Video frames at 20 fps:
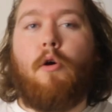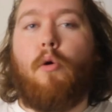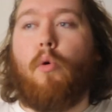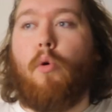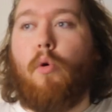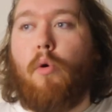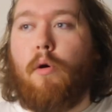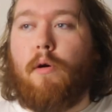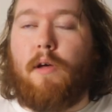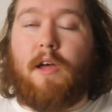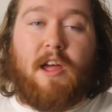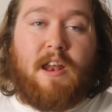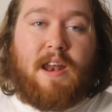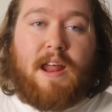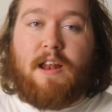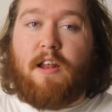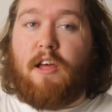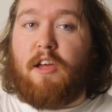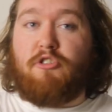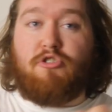or, and
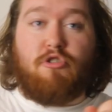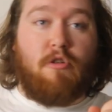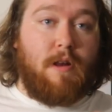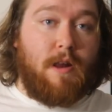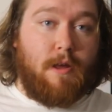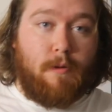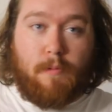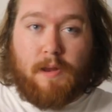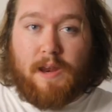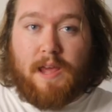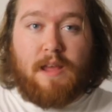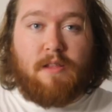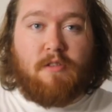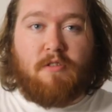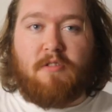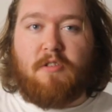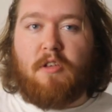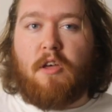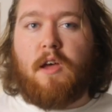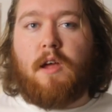then like show a little bit of the
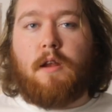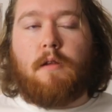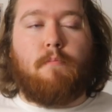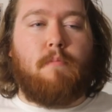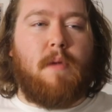inside,